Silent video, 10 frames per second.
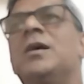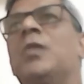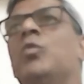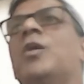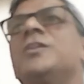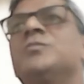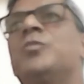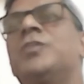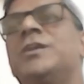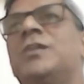A word is
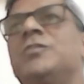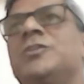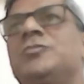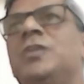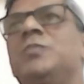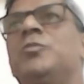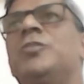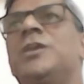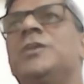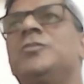broken
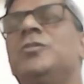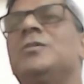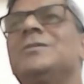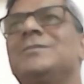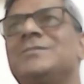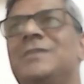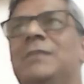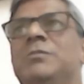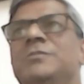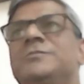into
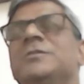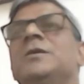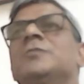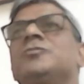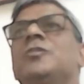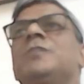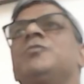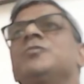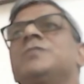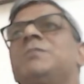syllables. So
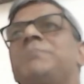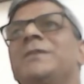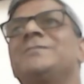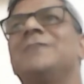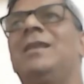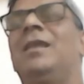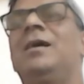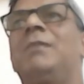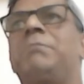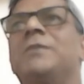if you say pencil
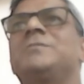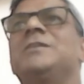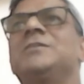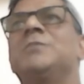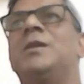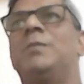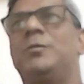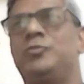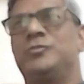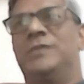is made up
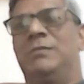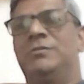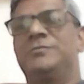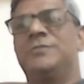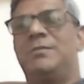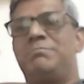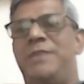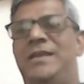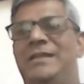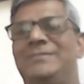of two syllables,
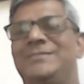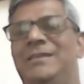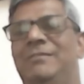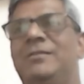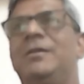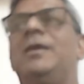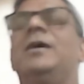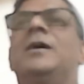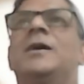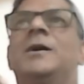pen and sil.
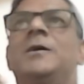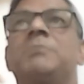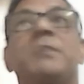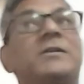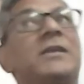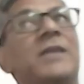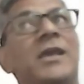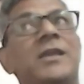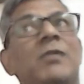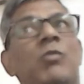But
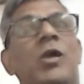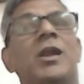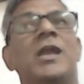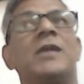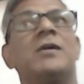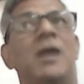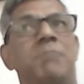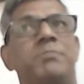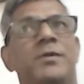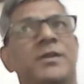in a word like
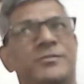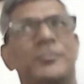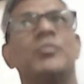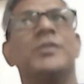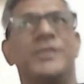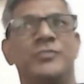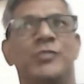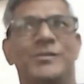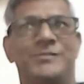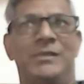cup, it has
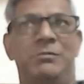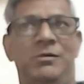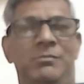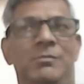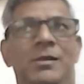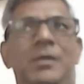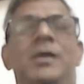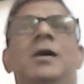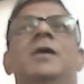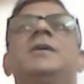one syllable.
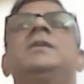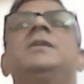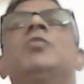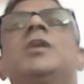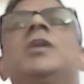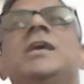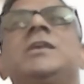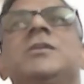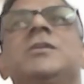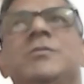In a word
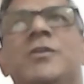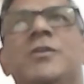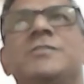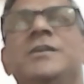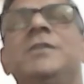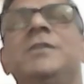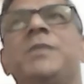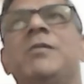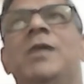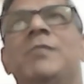like
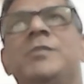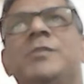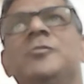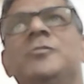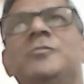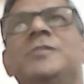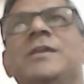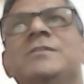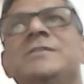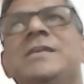university, you have U,
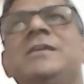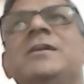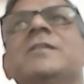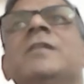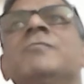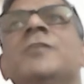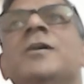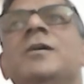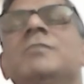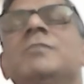then ni, and then
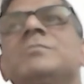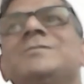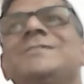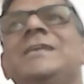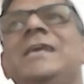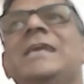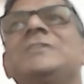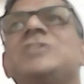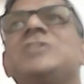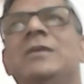ver, C,
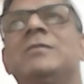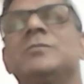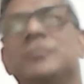and T.